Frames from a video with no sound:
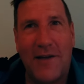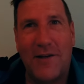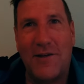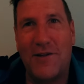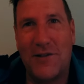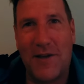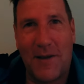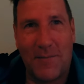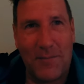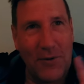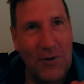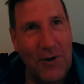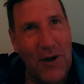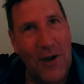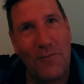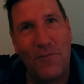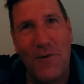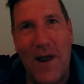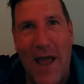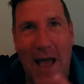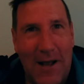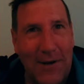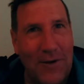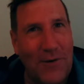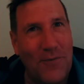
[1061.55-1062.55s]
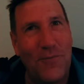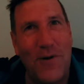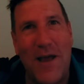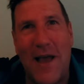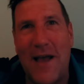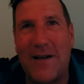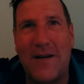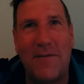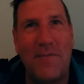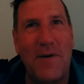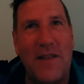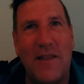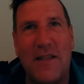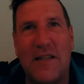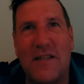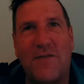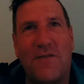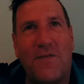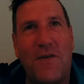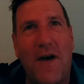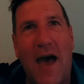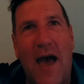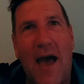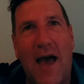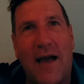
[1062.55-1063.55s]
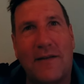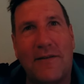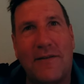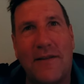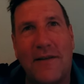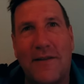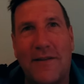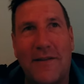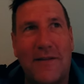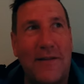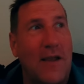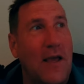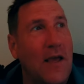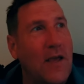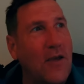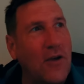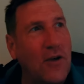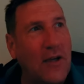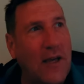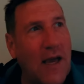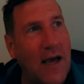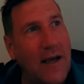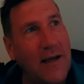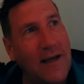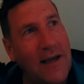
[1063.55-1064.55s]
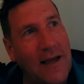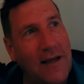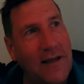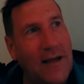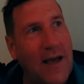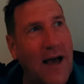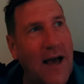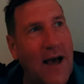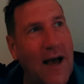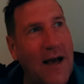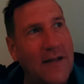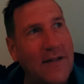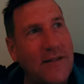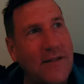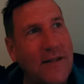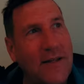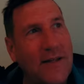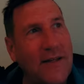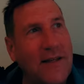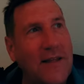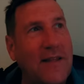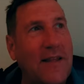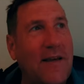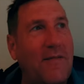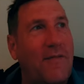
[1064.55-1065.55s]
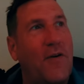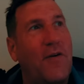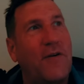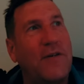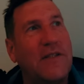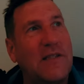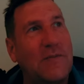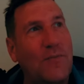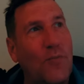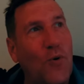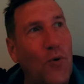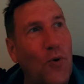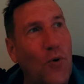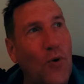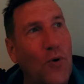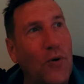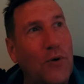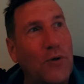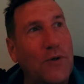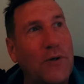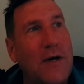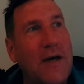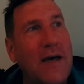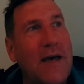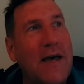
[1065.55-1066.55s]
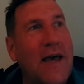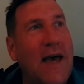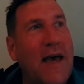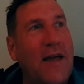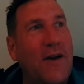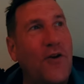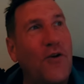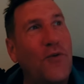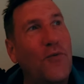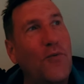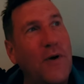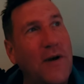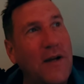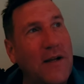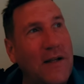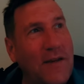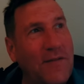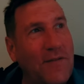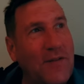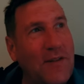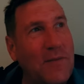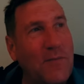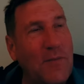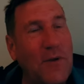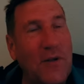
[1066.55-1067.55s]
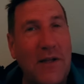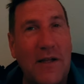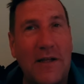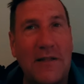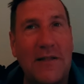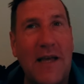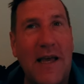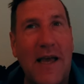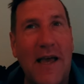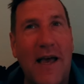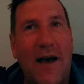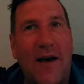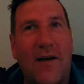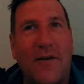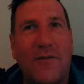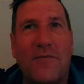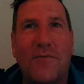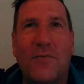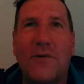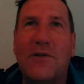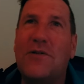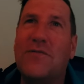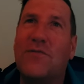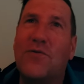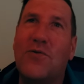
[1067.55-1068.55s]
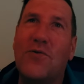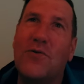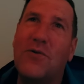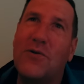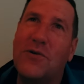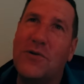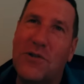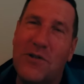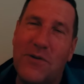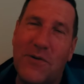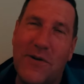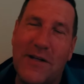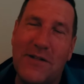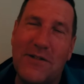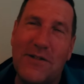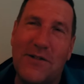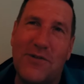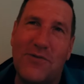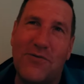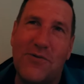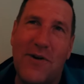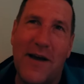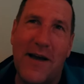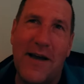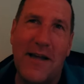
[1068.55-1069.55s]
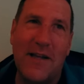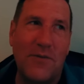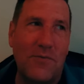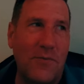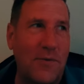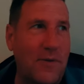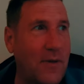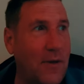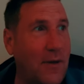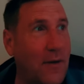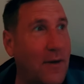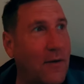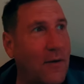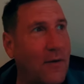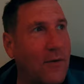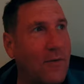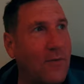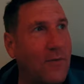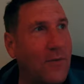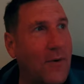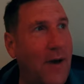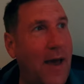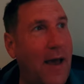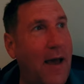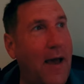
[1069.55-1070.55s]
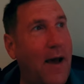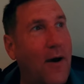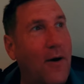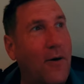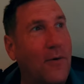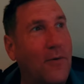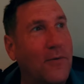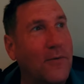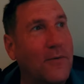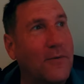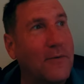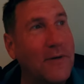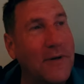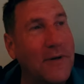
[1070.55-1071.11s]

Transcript: He just kept on going round and round about this fact that you can't get cars in and they're very small, and who'd want to live in the middle of town? Which, of course, you know, as Australians, we're thinking, wow.